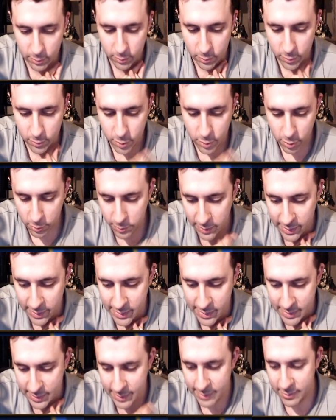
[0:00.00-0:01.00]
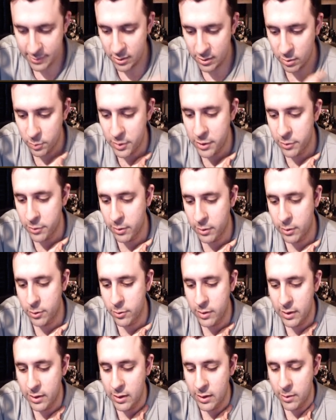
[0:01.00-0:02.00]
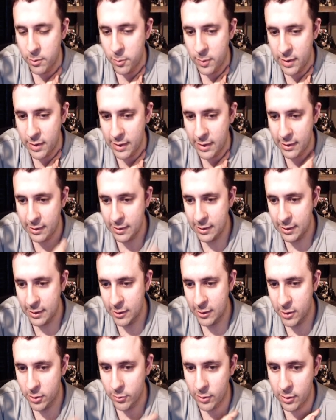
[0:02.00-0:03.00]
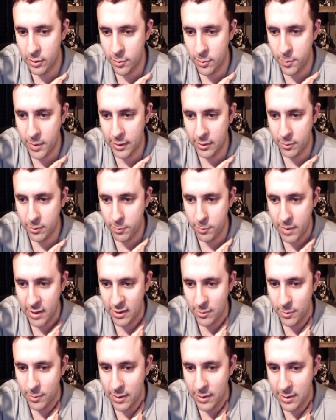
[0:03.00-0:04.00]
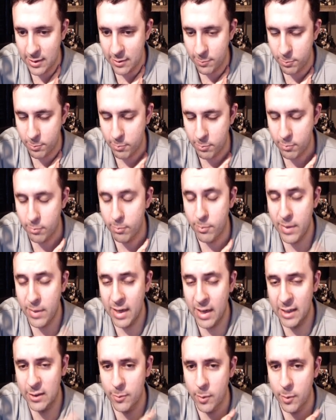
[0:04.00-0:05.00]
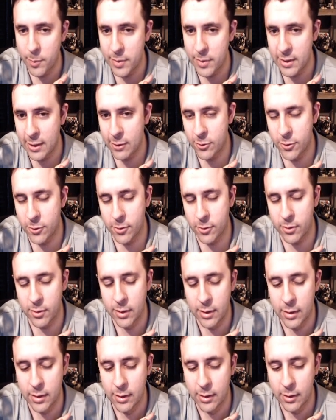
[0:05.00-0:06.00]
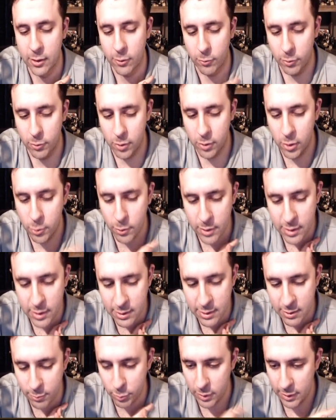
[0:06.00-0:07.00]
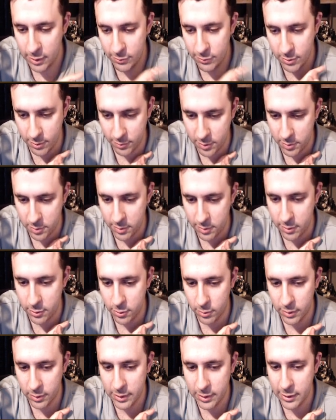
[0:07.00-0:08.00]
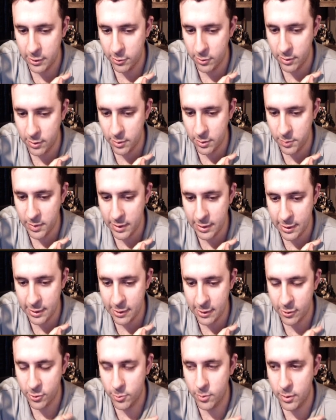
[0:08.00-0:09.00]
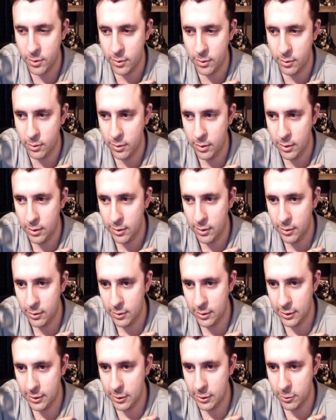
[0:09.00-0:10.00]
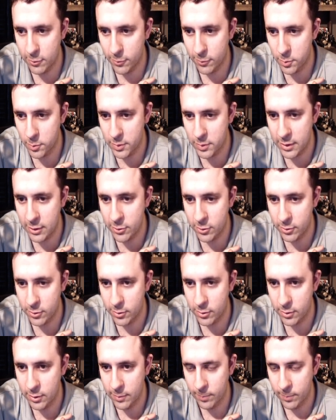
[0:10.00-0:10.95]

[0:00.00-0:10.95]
Dark Rain is an SLB unit. You need him to be EX3 to make, maximize his maximum potential. Rinoa is a Brave Shift unit. You only need her to be EX1 to get her full potential.